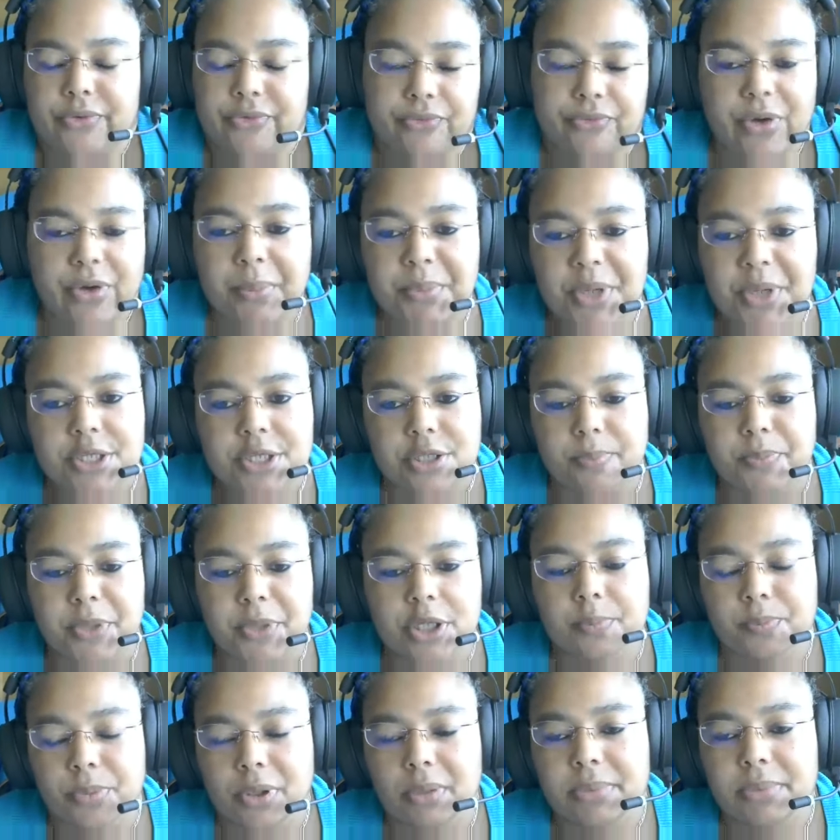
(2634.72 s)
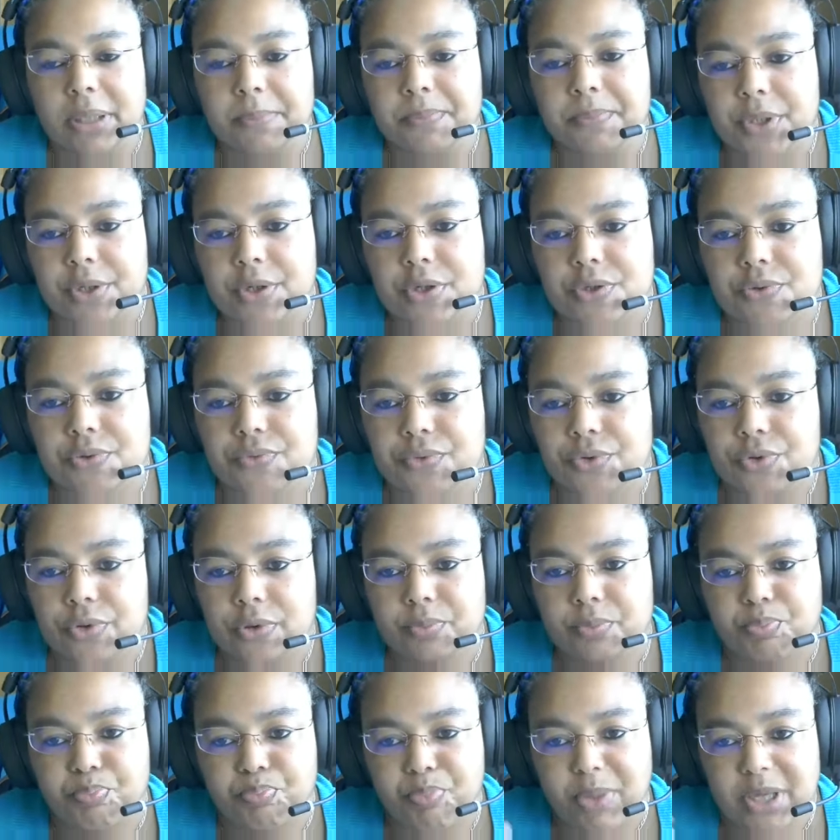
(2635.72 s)
for me, it's a bigger problem because
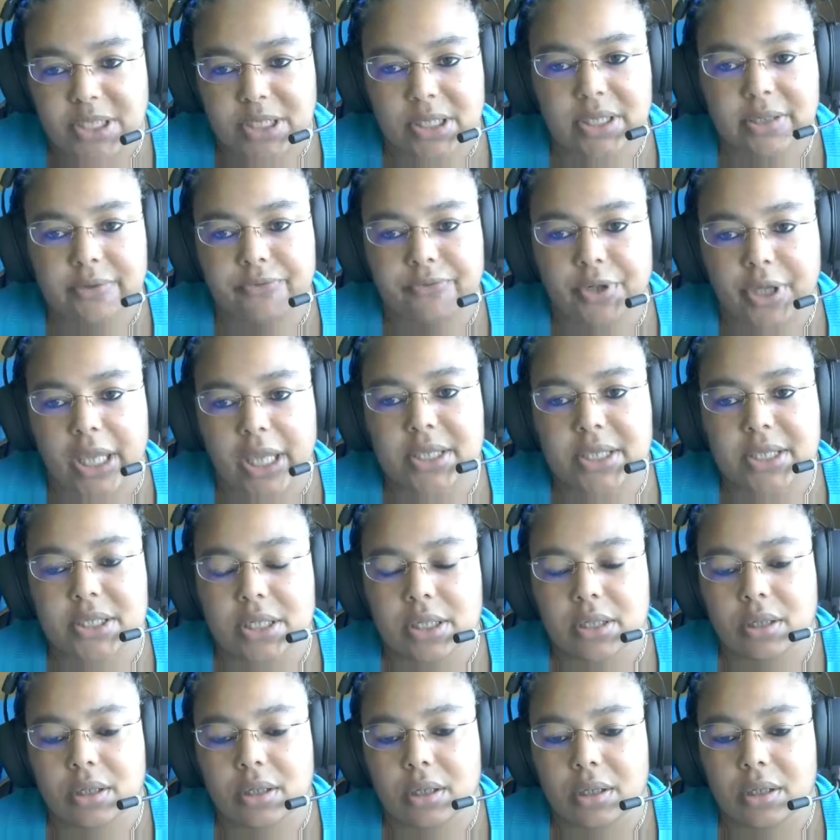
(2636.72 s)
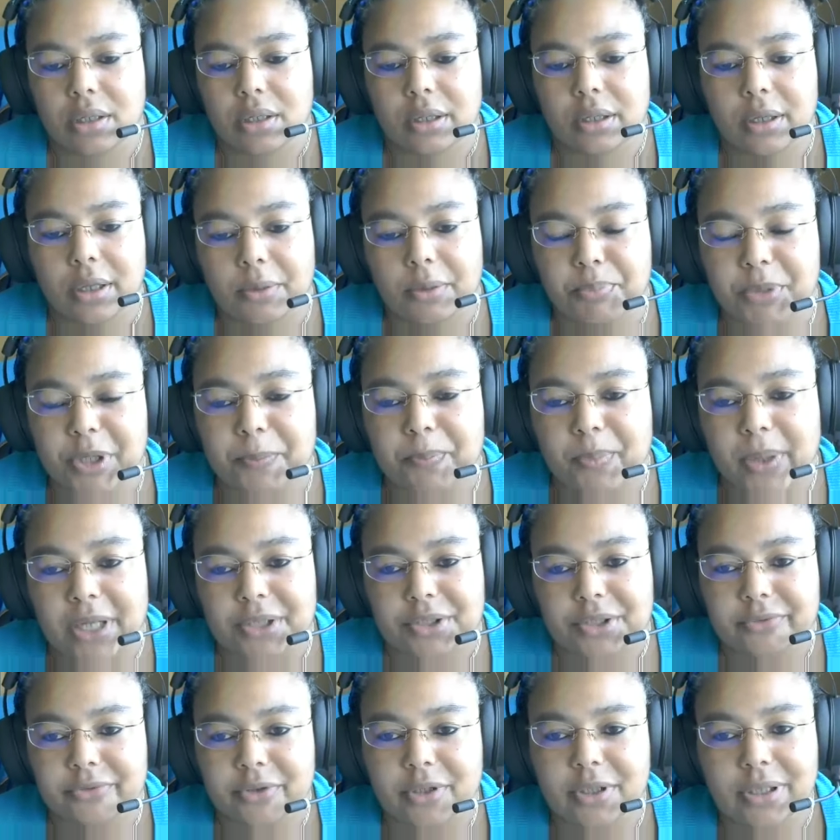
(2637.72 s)
you're basically forgetting a big
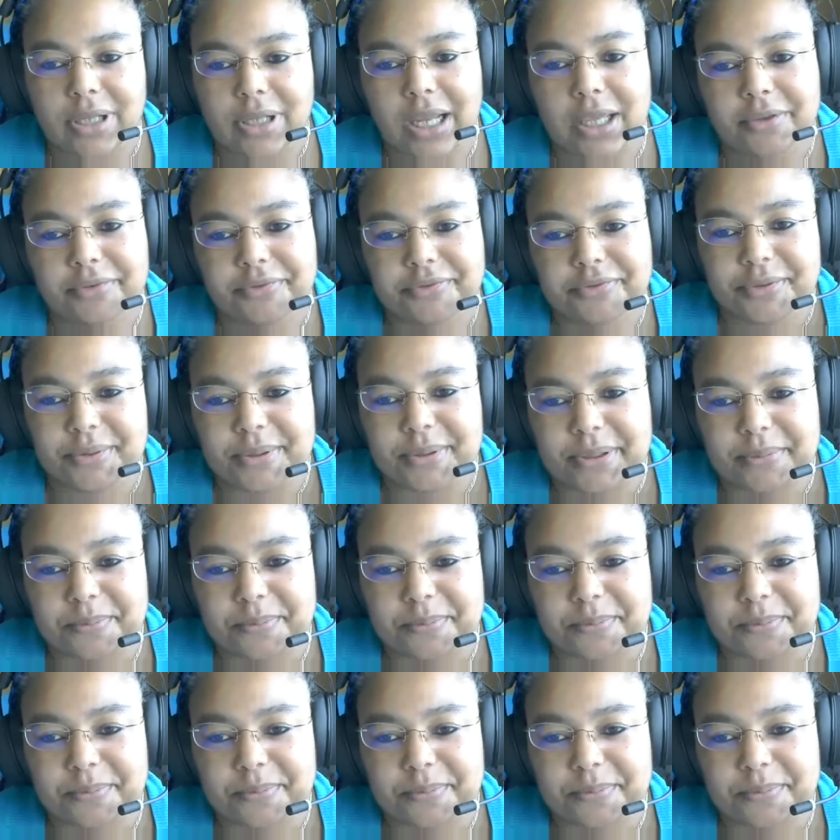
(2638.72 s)
part of our life.